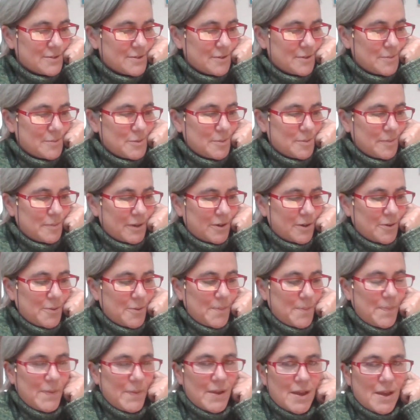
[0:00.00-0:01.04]
description
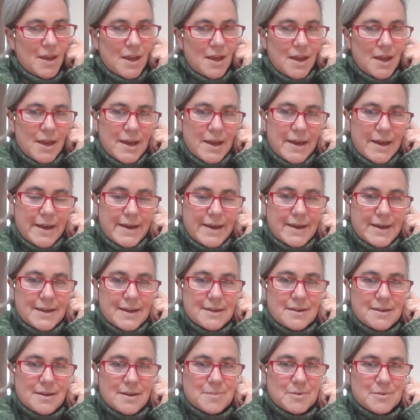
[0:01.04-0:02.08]
below.
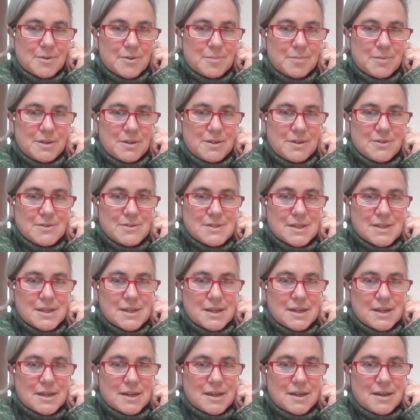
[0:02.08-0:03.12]
And I'm going to be
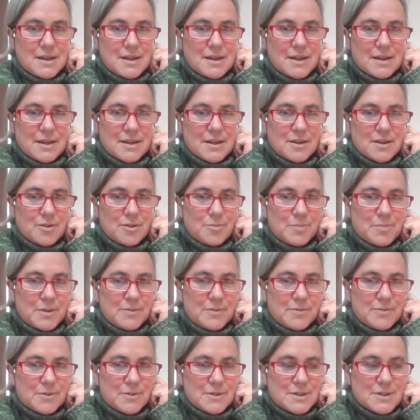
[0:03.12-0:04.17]
using Let
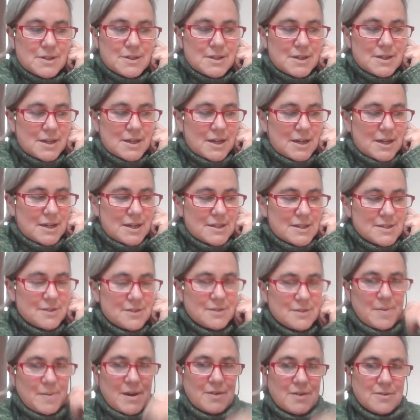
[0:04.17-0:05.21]
Lopy for it.
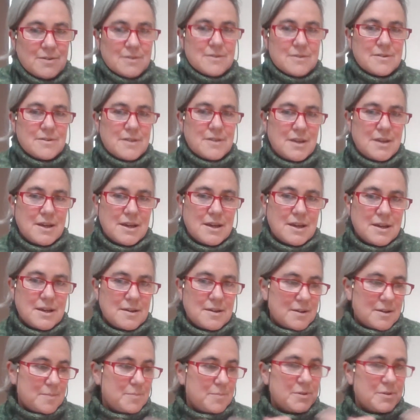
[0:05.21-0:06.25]
So the pattern,
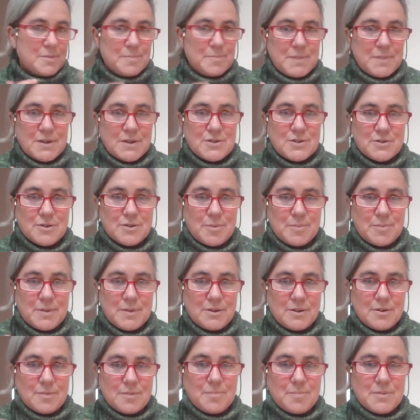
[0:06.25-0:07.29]
I've put a picture
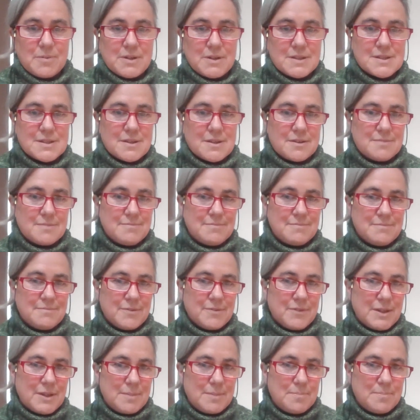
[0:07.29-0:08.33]
up here, but it's got
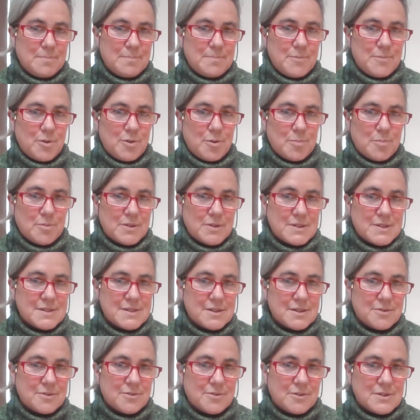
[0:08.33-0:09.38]
lovely paw
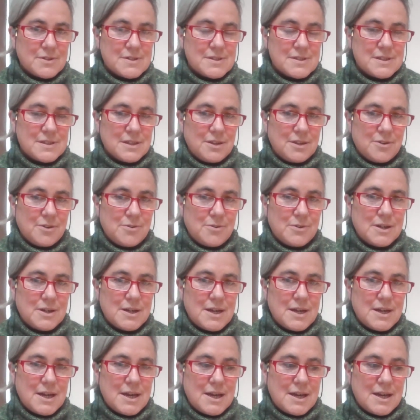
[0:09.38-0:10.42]
prints across the
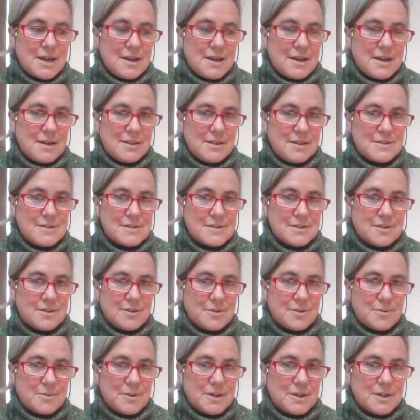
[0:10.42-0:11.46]
yoke. And that's
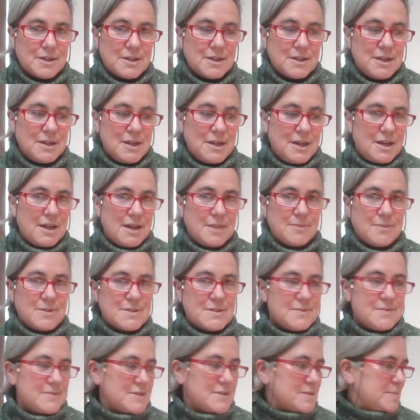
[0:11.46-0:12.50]
the colour work.
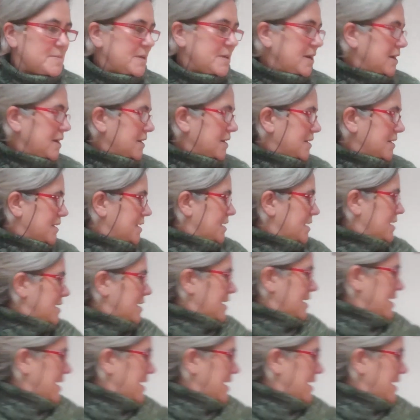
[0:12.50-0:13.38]
And the rest of it is plain.